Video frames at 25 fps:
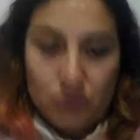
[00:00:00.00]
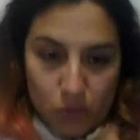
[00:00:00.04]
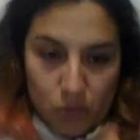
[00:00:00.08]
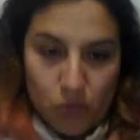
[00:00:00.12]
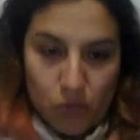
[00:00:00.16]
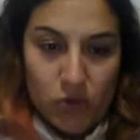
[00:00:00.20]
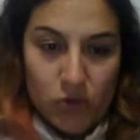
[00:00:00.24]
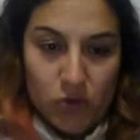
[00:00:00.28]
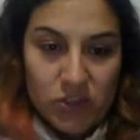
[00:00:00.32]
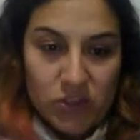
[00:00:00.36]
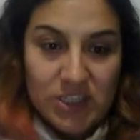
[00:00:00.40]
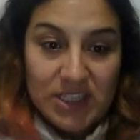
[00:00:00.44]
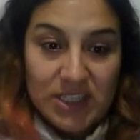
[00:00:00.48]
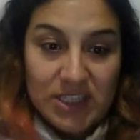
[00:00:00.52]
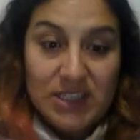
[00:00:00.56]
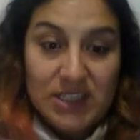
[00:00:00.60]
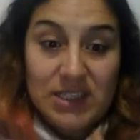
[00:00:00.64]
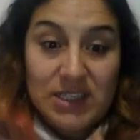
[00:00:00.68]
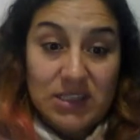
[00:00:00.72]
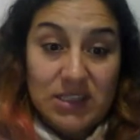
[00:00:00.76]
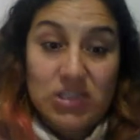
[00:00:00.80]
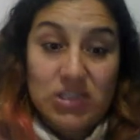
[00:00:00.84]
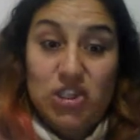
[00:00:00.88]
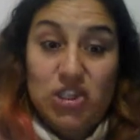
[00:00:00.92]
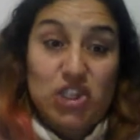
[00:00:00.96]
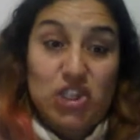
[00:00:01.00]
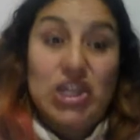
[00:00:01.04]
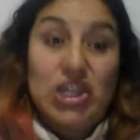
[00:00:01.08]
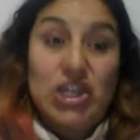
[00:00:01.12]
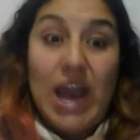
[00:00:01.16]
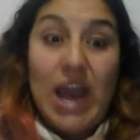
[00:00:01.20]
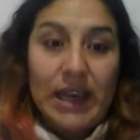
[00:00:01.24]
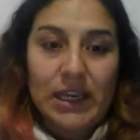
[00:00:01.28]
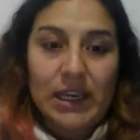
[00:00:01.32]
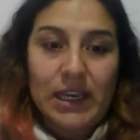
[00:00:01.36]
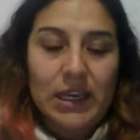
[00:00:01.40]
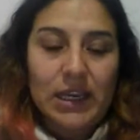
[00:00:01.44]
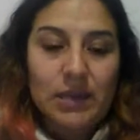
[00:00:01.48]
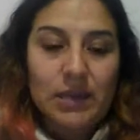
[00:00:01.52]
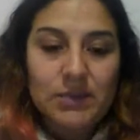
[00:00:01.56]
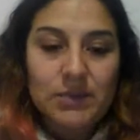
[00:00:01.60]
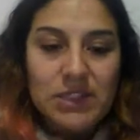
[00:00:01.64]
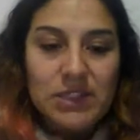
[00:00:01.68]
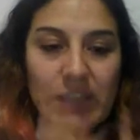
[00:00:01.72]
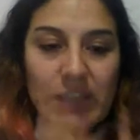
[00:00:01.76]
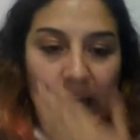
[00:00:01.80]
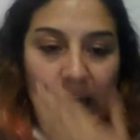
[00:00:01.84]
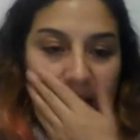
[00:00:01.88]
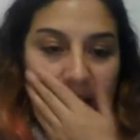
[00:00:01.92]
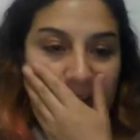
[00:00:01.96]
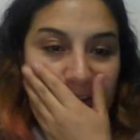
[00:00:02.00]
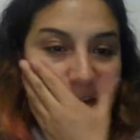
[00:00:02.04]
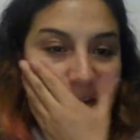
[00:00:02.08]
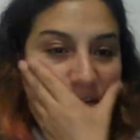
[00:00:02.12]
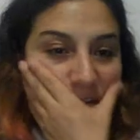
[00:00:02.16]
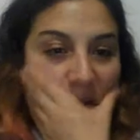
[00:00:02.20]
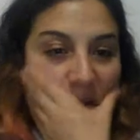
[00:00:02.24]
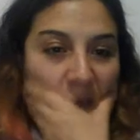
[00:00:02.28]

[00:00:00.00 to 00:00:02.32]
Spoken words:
was just checking himself.